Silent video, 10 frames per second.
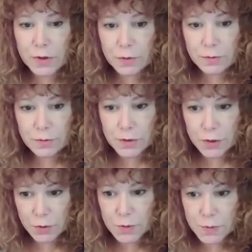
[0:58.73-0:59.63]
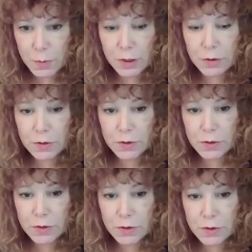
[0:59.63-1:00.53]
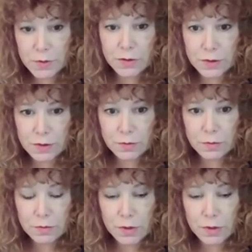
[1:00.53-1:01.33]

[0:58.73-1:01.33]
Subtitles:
You could choose one. You could choose either to do